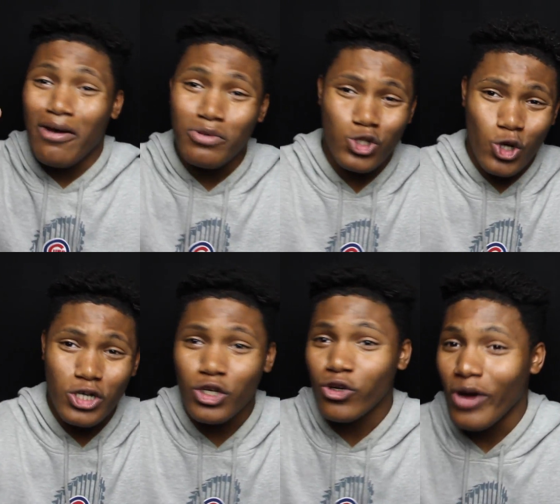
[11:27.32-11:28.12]
that was
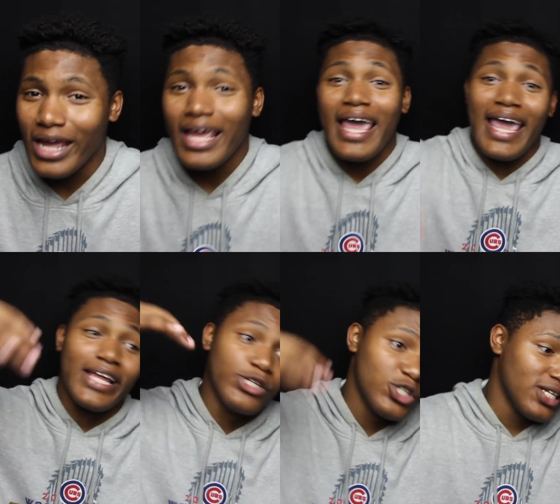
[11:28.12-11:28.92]
structured great,
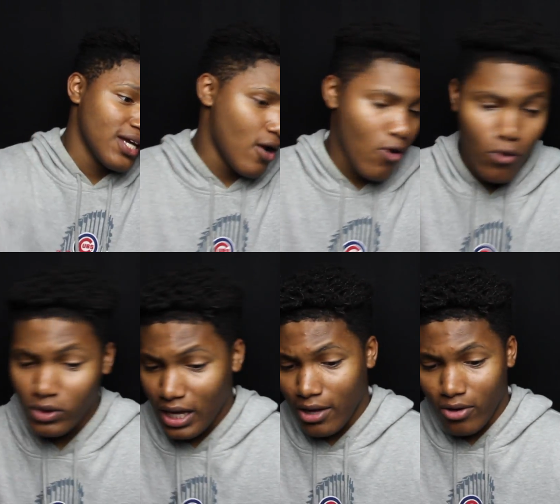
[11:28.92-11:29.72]
and she did her
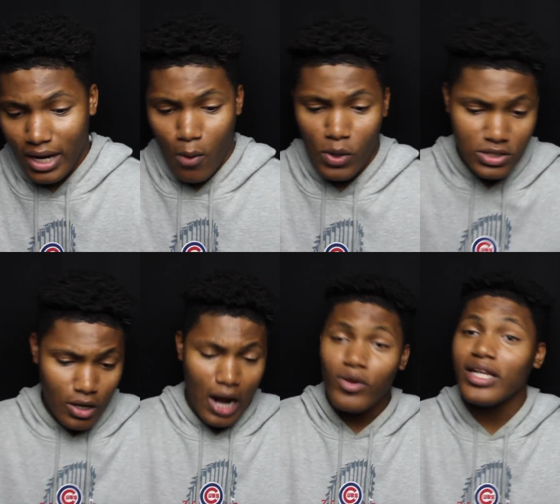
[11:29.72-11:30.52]
own thing on that one,
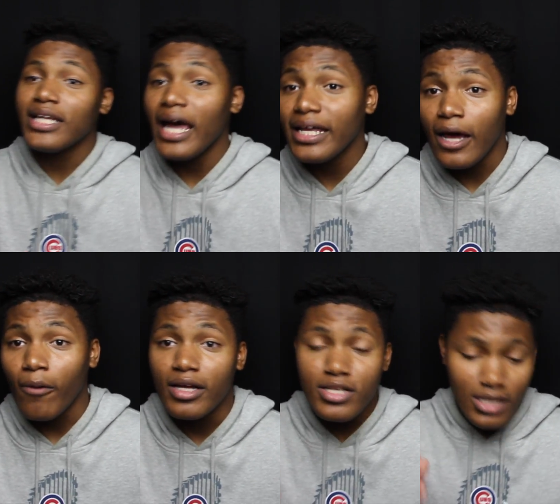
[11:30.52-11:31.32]
so I really liked that one.